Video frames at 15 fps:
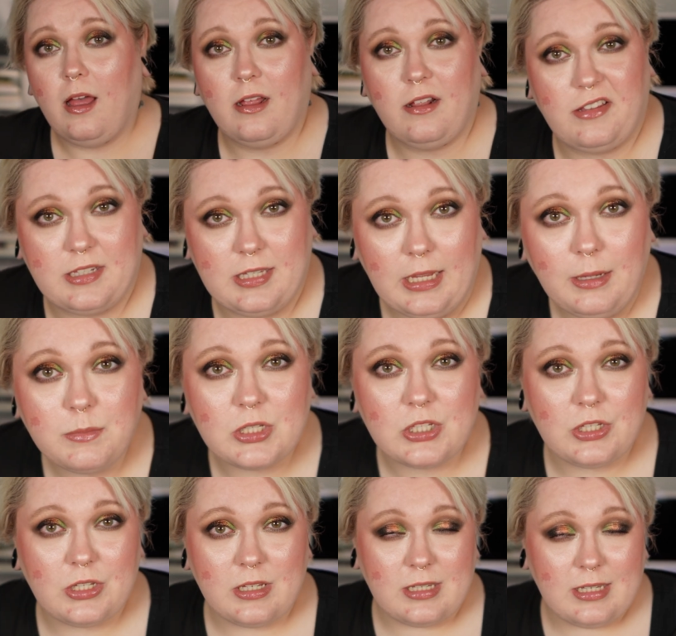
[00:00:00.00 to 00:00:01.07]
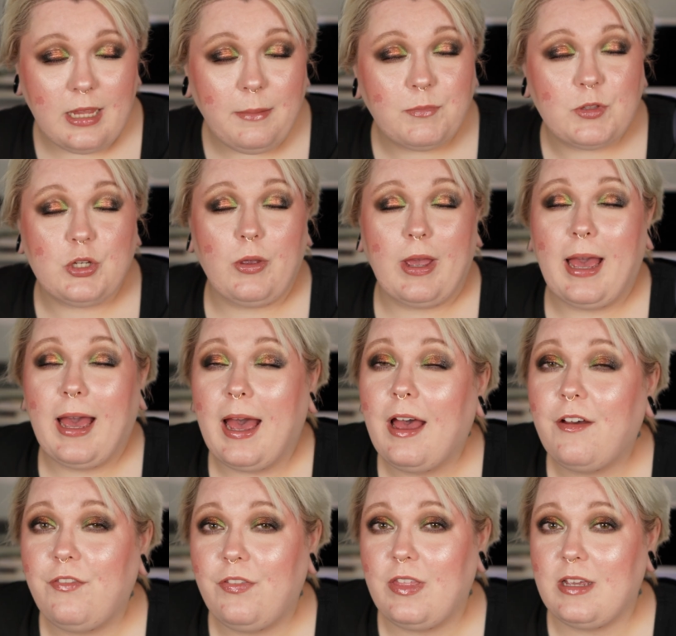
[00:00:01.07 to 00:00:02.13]
seemed to
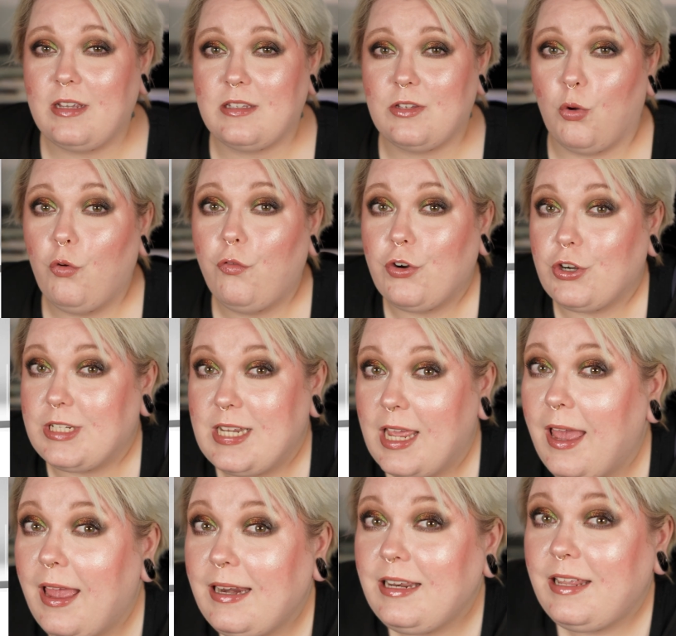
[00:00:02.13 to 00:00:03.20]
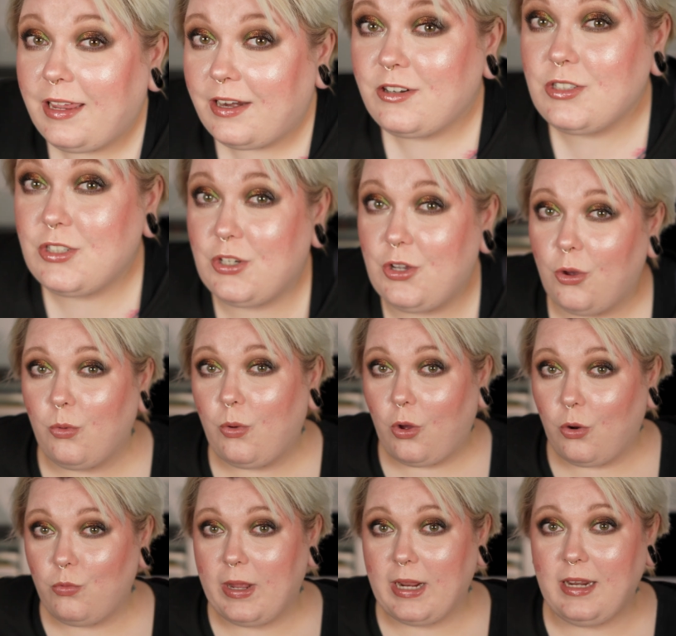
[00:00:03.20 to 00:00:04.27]
have this over 10 years ago
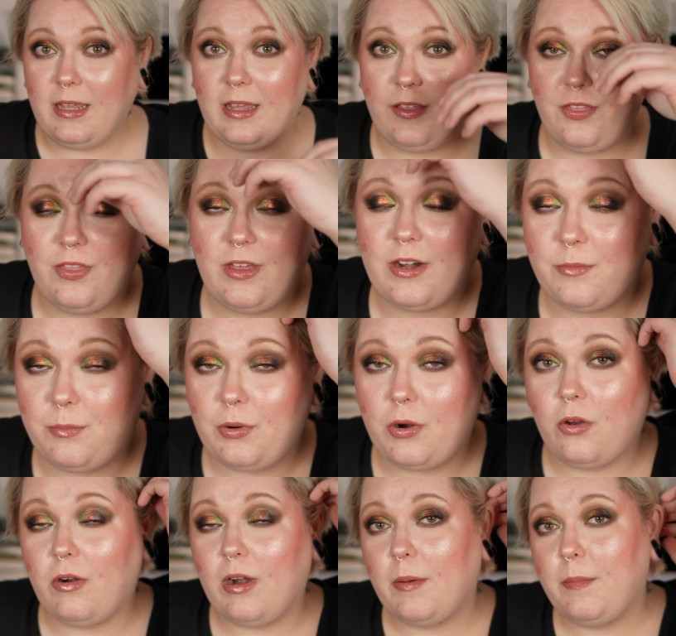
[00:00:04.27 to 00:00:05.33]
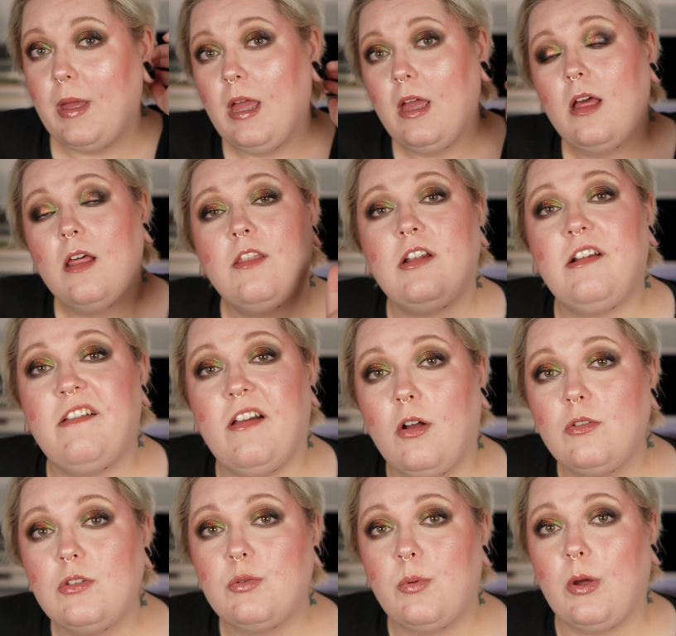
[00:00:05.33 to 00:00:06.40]
already in their program. The
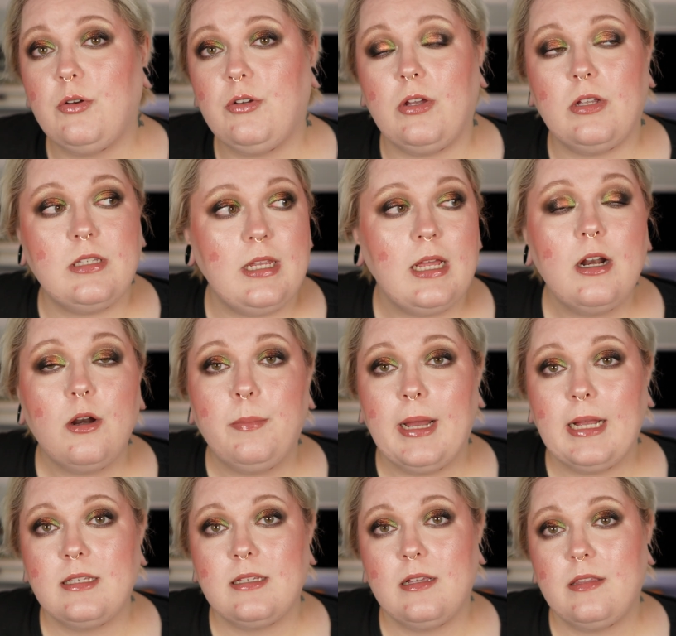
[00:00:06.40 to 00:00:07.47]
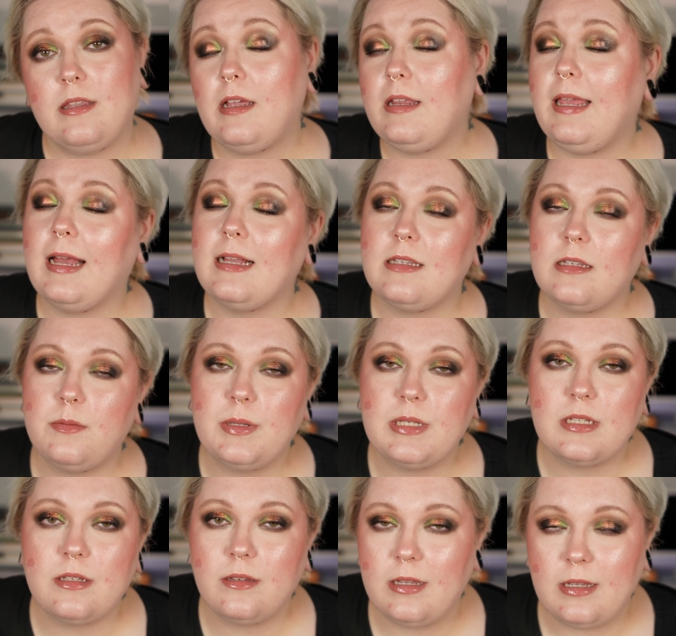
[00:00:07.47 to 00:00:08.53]
Jones Road concealer pencil there, yes,
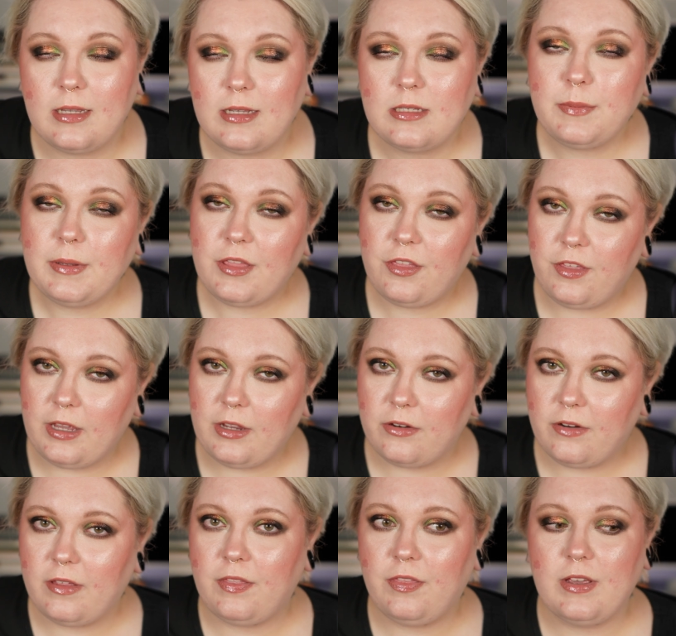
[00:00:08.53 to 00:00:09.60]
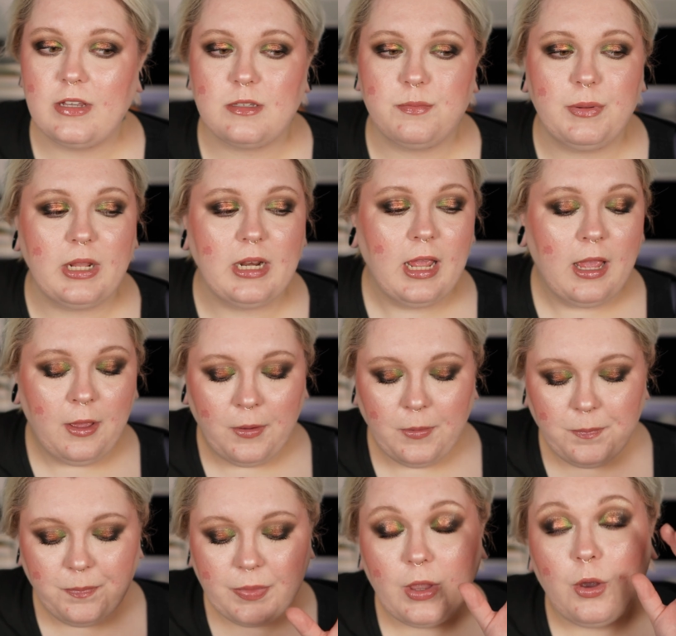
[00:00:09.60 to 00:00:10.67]
it's a bit thicker than this, but
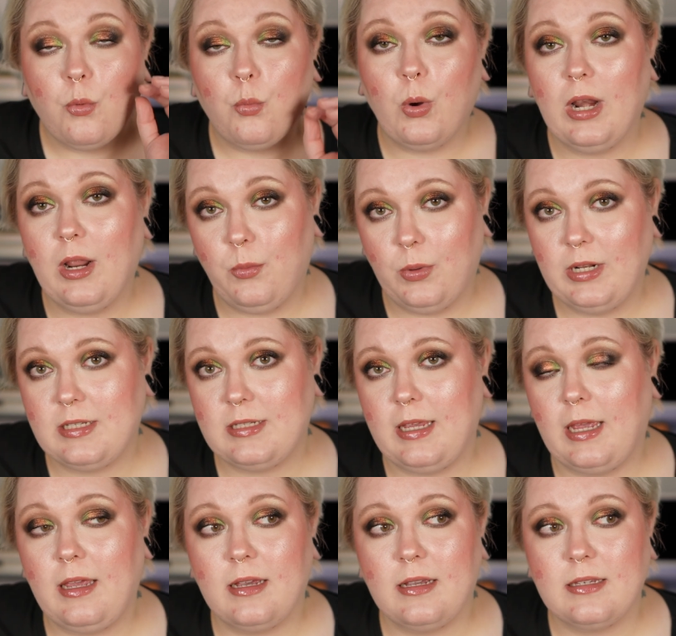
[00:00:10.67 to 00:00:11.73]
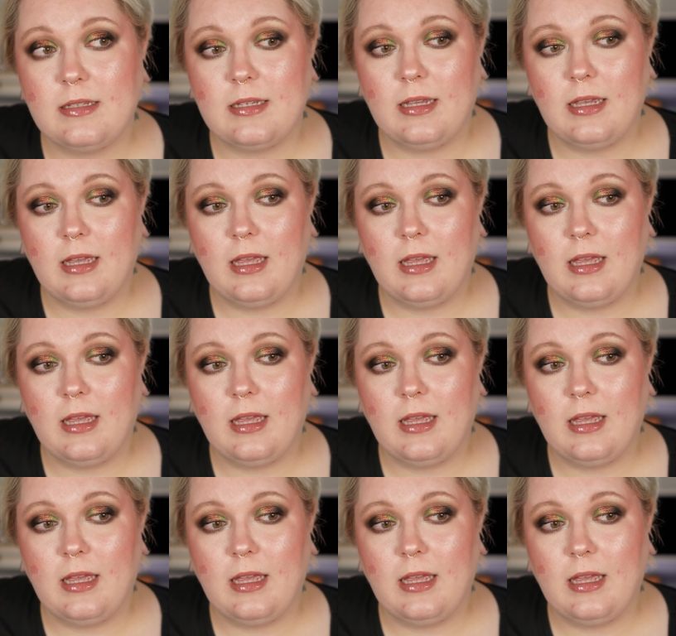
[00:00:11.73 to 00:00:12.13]
what I want to say is,